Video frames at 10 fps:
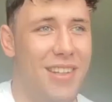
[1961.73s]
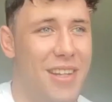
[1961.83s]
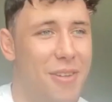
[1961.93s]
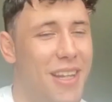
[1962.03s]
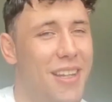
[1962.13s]

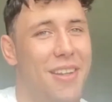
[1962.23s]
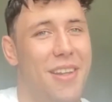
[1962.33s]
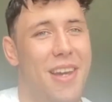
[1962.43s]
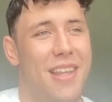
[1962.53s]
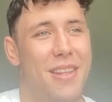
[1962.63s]
they were
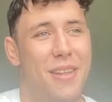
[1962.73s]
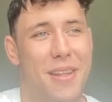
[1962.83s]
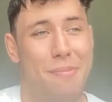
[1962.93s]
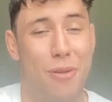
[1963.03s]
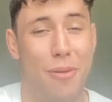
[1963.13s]
I think that
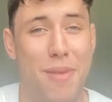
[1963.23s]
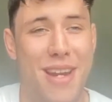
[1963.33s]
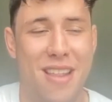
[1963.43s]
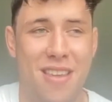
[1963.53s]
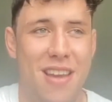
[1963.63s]
they probably
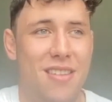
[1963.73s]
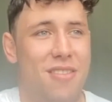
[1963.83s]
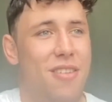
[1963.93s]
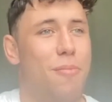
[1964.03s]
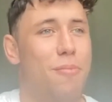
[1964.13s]
made
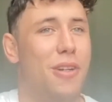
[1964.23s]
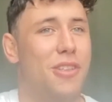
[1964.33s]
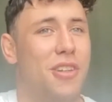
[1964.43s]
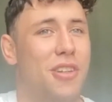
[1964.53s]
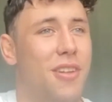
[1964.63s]
sense, but
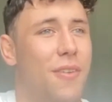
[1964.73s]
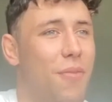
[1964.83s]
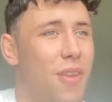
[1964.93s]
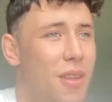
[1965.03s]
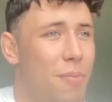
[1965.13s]
just
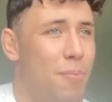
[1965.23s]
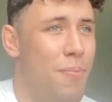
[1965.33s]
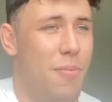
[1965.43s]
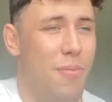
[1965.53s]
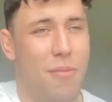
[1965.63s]

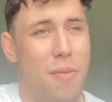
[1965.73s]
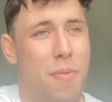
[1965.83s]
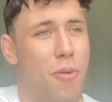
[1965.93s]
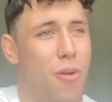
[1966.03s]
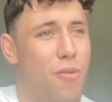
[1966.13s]
some of the
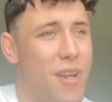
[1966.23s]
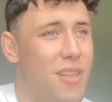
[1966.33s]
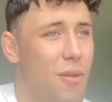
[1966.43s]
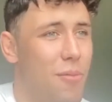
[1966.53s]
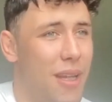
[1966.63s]
people who are
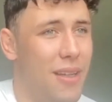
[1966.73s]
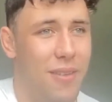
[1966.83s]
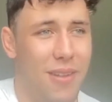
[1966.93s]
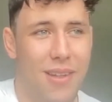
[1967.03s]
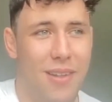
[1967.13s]
reading them,
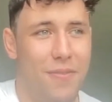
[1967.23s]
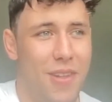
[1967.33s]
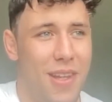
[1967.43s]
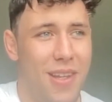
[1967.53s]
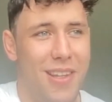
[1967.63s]

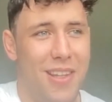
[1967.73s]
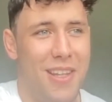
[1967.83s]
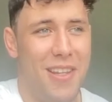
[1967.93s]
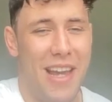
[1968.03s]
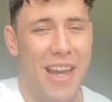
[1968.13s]

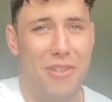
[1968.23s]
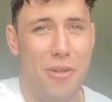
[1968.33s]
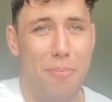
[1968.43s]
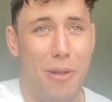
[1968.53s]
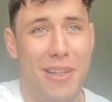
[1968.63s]
the
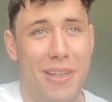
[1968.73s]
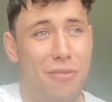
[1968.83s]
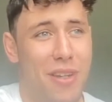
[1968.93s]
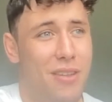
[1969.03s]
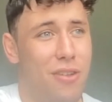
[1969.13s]
average ability
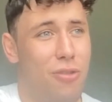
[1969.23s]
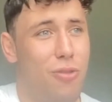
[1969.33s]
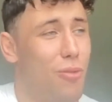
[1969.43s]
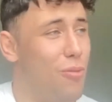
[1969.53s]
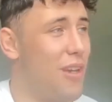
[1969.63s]
to read in the
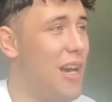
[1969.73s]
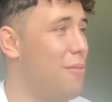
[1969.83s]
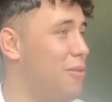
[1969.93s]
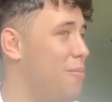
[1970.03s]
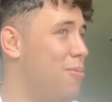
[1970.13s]
squad was
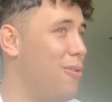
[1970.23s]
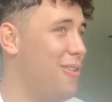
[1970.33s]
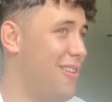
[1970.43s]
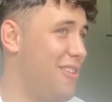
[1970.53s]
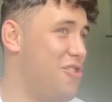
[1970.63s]
absolutely
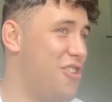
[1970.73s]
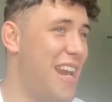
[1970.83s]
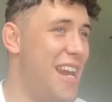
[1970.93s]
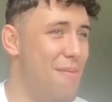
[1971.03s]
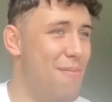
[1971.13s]
put to
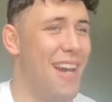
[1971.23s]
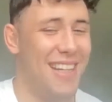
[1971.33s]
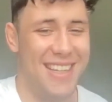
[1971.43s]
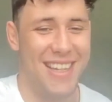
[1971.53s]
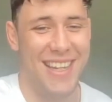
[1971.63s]
shame
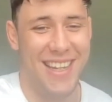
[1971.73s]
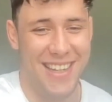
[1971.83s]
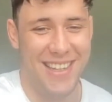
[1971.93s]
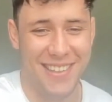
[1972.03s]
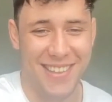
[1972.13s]
that
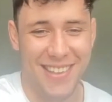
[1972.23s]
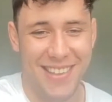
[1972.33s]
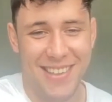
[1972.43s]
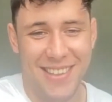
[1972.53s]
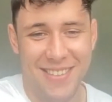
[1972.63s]
day.
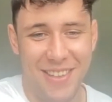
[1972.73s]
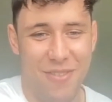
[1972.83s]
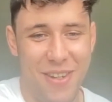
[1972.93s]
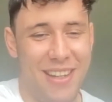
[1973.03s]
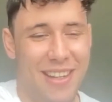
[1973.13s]

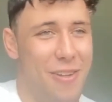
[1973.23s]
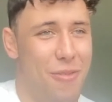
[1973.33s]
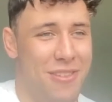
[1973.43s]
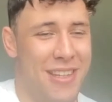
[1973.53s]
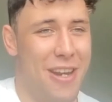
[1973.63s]
It's read
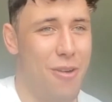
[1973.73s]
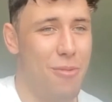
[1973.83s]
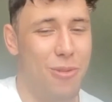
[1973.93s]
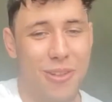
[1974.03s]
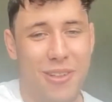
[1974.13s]
aloud was
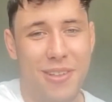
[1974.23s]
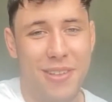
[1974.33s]
terrible.